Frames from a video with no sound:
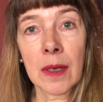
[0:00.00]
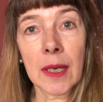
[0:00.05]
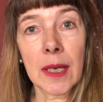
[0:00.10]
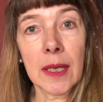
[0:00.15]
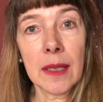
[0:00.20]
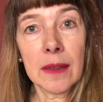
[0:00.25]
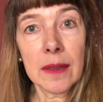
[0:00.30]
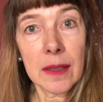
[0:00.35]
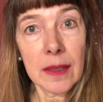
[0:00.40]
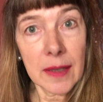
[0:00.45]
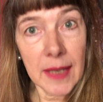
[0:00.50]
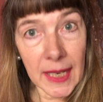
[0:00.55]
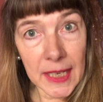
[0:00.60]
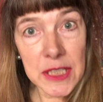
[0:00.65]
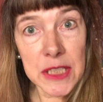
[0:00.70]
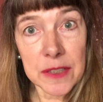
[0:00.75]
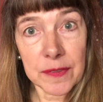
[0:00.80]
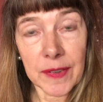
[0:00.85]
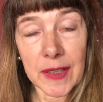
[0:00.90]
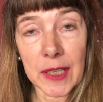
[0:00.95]
In the
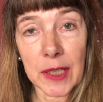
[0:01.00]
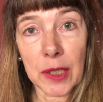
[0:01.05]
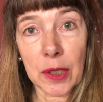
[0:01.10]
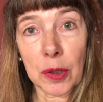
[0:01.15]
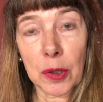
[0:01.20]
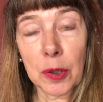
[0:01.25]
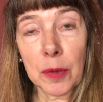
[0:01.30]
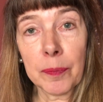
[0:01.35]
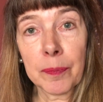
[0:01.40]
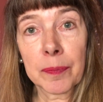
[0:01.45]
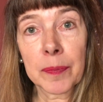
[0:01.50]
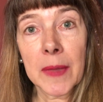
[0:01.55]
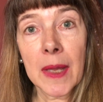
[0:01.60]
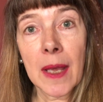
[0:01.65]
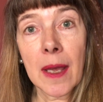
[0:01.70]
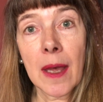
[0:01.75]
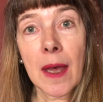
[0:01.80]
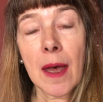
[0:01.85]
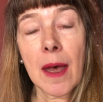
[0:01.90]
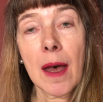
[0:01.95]
next video,
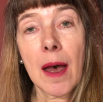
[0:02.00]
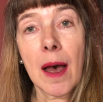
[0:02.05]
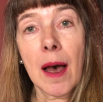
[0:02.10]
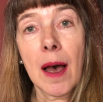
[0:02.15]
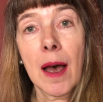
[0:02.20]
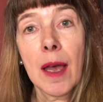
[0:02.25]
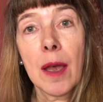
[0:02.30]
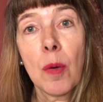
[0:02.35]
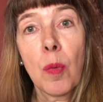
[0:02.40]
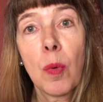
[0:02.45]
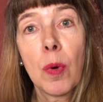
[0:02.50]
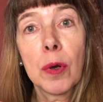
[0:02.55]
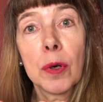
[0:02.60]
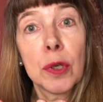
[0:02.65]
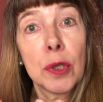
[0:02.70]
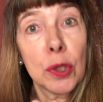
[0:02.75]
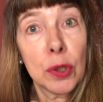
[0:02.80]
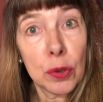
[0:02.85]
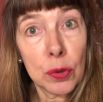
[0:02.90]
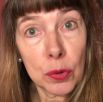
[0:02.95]
I want
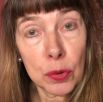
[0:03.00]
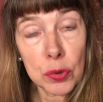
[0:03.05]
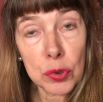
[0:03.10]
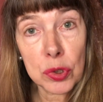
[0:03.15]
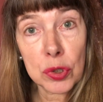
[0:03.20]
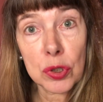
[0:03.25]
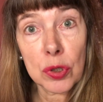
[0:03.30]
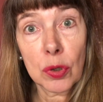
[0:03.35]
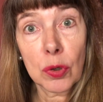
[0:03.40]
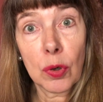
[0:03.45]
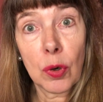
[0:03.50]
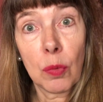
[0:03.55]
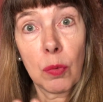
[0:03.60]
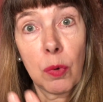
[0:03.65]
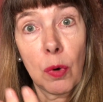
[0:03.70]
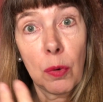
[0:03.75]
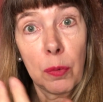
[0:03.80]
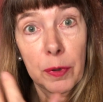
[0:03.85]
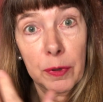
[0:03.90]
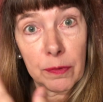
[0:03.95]
to use
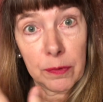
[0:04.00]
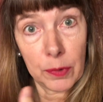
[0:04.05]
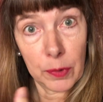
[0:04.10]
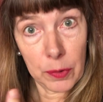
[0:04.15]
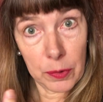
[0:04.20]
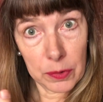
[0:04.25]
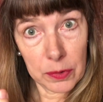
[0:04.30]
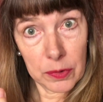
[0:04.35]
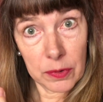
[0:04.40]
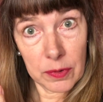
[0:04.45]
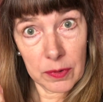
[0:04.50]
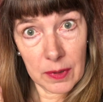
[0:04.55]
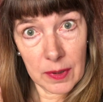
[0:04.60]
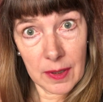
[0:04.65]
what we've learned